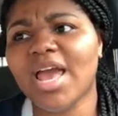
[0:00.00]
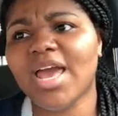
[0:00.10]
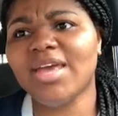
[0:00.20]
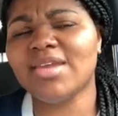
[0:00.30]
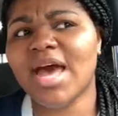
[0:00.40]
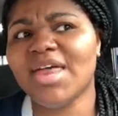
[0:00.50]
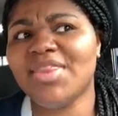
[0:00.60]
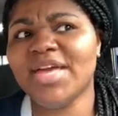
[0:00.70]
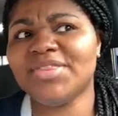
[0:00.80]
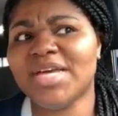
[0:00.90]
I
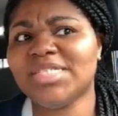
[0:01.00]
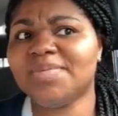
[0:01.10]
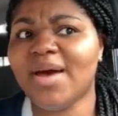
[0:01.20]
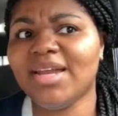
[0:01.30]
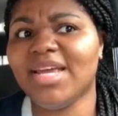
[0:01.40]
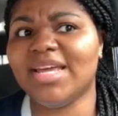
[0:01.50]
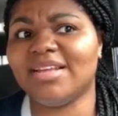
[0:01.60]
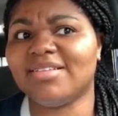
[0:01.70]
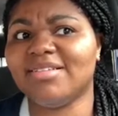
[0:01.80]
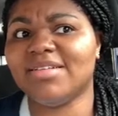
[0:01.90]
think that's about it.
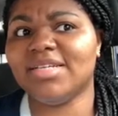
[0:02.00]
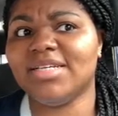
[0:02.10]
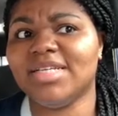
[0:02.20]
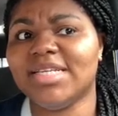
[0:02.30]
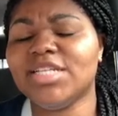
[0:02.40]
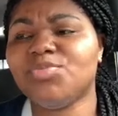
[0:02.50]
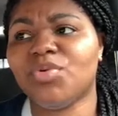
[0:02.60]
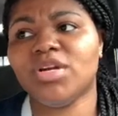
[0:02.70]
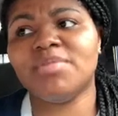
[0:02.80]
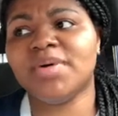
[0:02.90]
That's
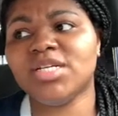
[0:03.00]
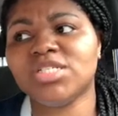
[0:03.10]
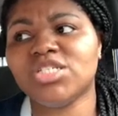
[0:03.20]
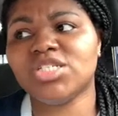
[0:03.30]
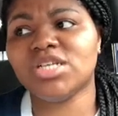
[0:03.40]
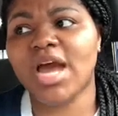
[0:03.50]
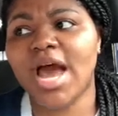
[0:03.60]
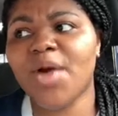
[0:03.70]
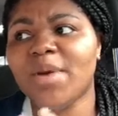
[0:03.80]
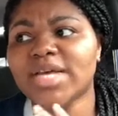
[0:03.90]
pretty much
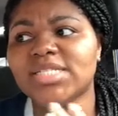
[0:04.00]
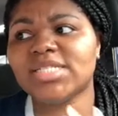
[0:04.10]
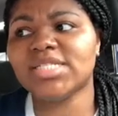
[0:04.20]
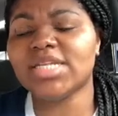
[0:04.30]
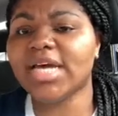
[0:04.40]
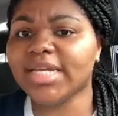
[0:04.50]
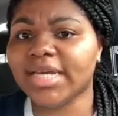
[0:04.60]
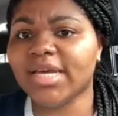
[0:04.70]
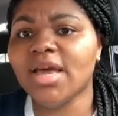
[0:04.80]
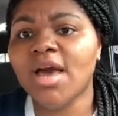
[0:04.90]
how I
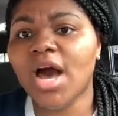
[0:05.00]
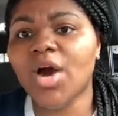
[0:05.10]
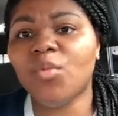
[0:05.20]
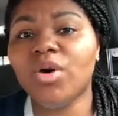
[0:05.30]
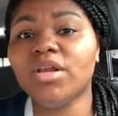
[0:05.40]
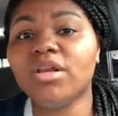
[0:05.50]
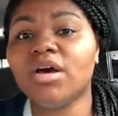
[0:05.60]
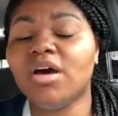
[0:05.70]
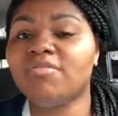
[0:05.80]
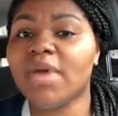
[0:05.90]
study. One
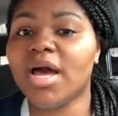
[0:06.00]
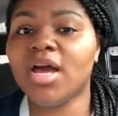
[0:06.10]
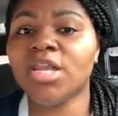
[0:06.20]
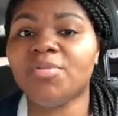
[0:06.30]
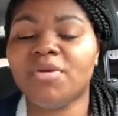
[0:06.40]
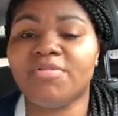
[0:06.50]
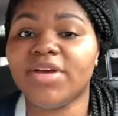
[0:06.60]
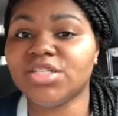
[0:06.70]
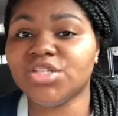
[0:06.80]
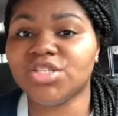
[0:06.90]
of my other
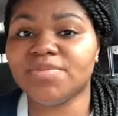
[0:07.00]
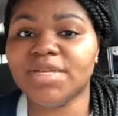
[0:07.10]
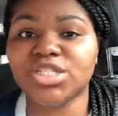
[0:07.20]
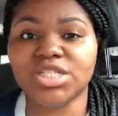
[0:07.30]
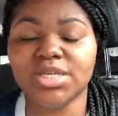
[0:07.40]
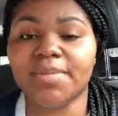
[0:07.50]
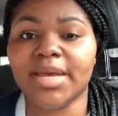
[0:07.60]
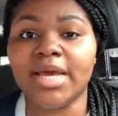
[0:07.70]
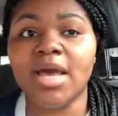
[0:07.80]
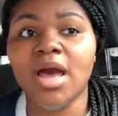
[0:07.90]
professors mentioned to
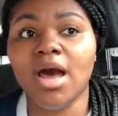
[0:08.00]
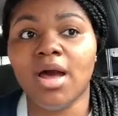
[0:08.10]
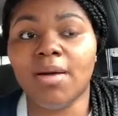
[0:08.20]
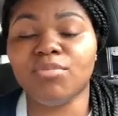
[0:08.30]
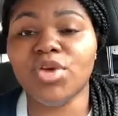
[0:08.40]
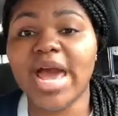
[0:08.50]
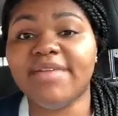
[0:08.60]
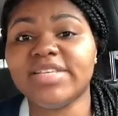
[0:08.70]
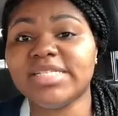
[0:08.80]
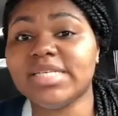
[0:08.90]
me, you
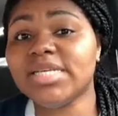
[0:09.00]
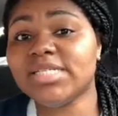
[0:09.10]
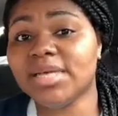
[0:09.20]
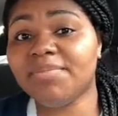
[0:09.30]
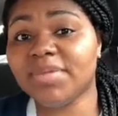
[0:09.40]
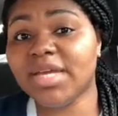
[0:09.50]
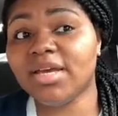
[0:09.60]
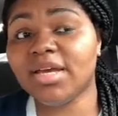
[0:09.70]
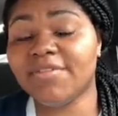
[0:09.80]
have to see something.